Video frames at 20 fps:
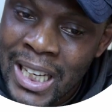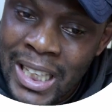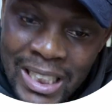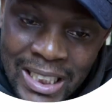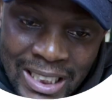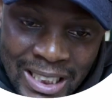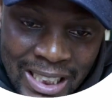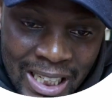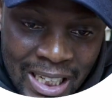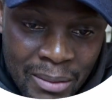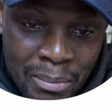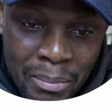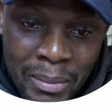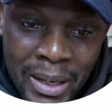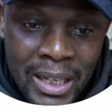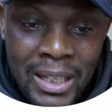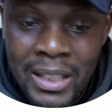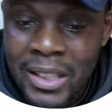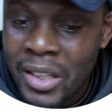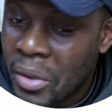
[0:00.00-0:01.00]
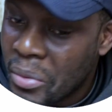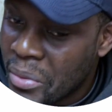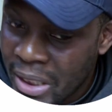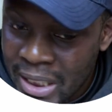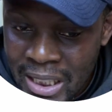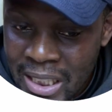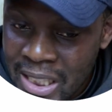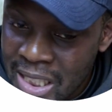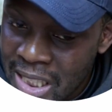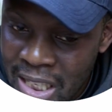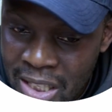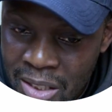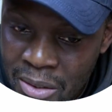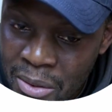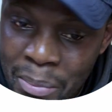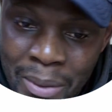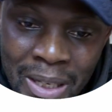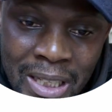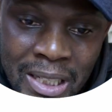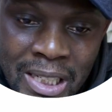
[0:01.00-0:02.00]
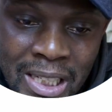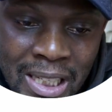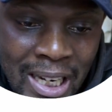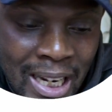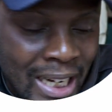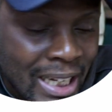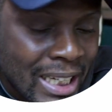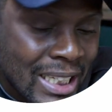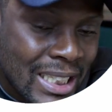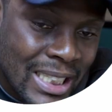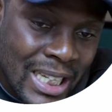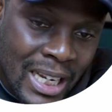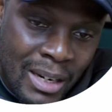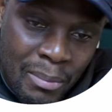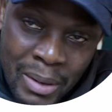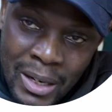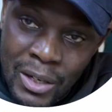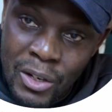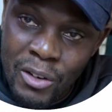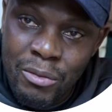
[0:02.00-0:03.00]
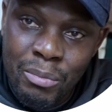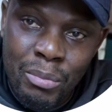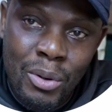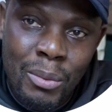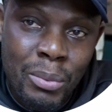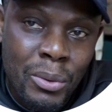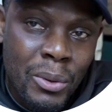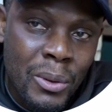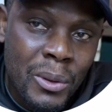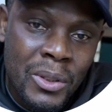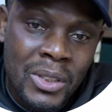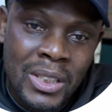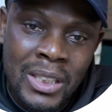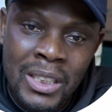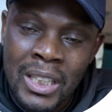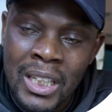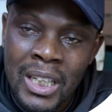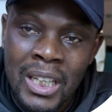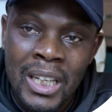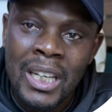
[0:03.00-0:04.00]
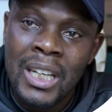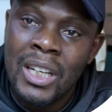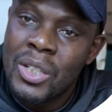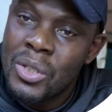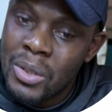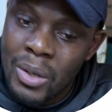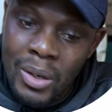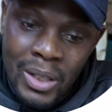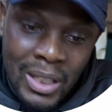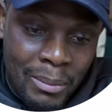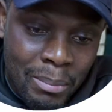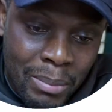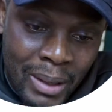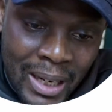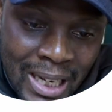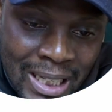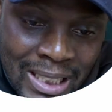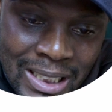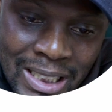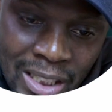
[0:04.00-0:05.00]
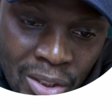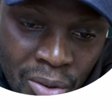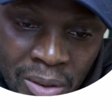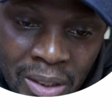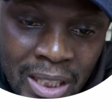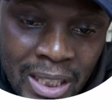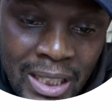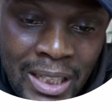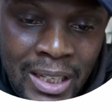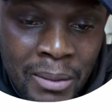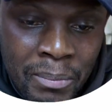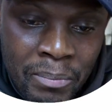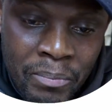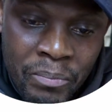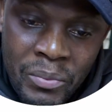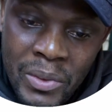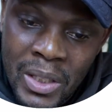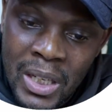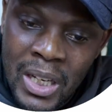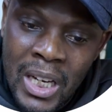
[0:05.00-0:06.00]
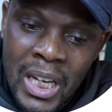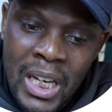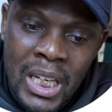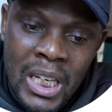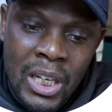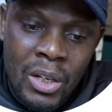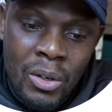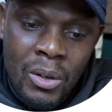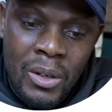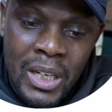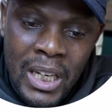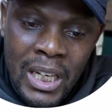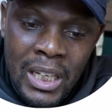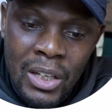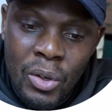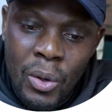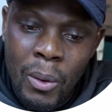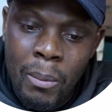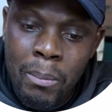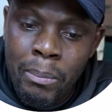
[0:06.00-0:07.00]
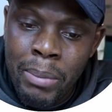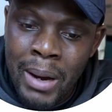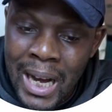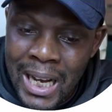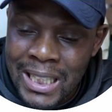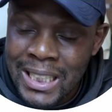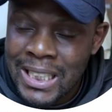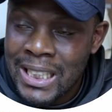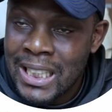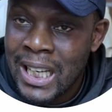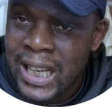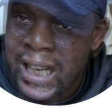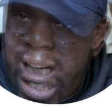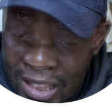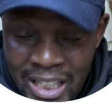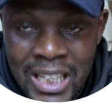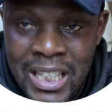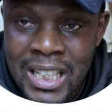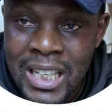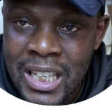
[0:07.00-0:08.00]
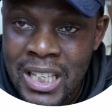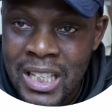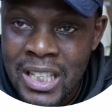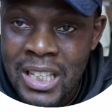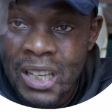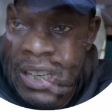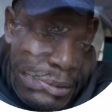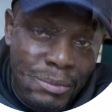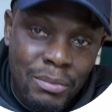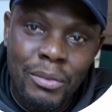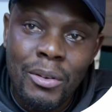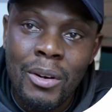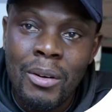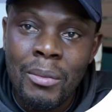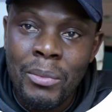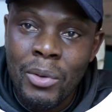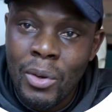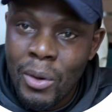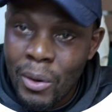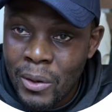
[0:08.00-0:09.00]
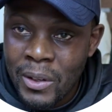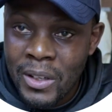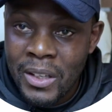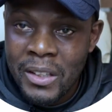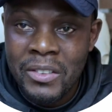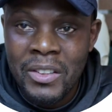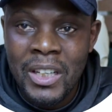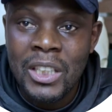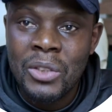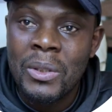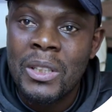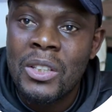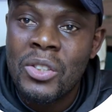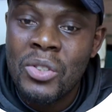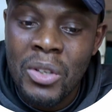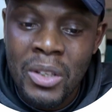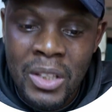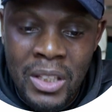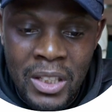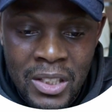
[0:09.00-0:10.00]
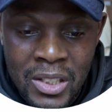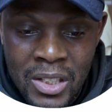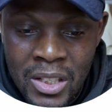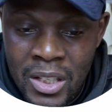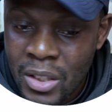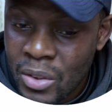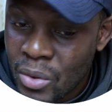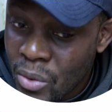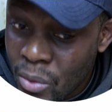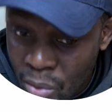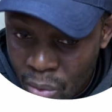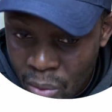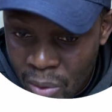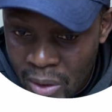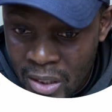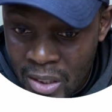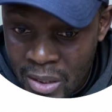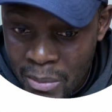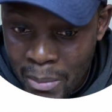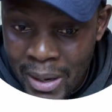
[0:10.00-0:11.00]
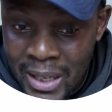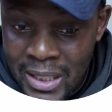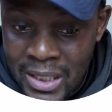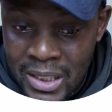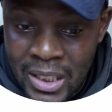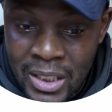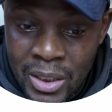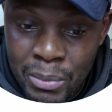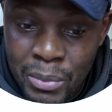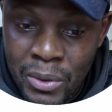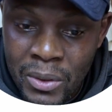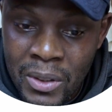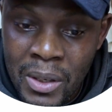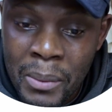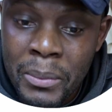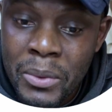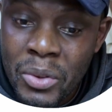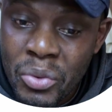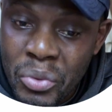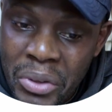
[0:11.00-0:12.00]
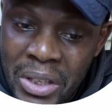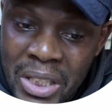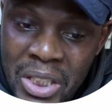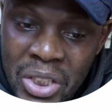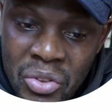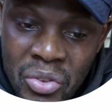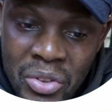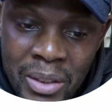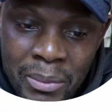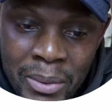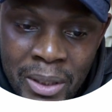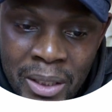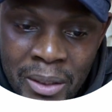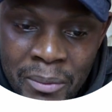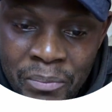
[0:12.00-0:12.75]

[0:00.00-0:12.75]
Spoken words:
Statement, written statements like statement of purpose, study plans, they don't need them. They don't need your past thesis from your undergraduate studies to do this master's program. Transcript.